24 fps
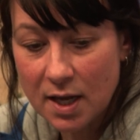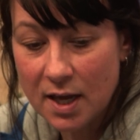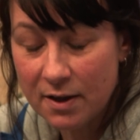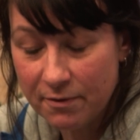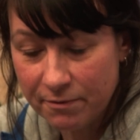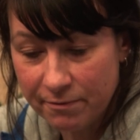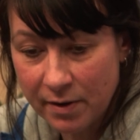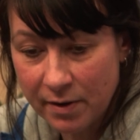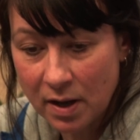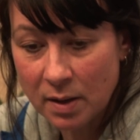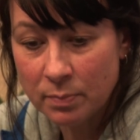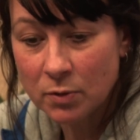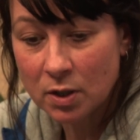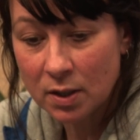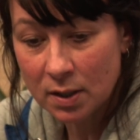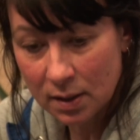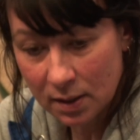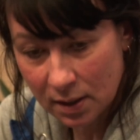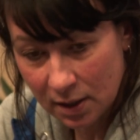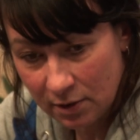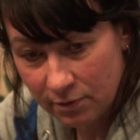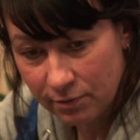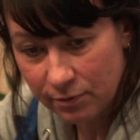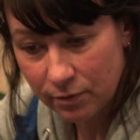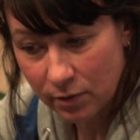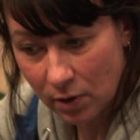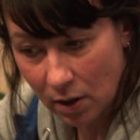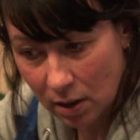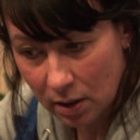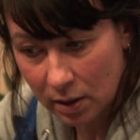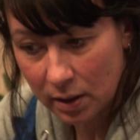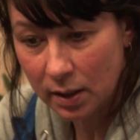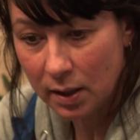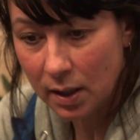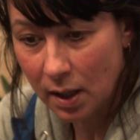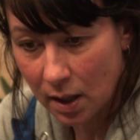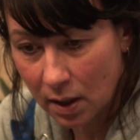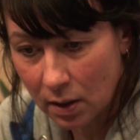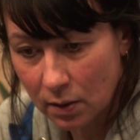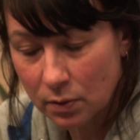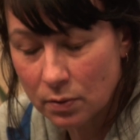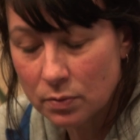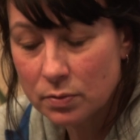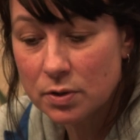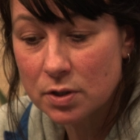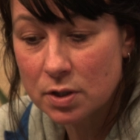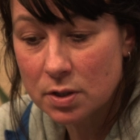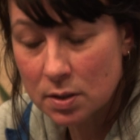if I'm gonna leave Frolic
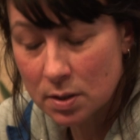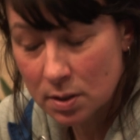out,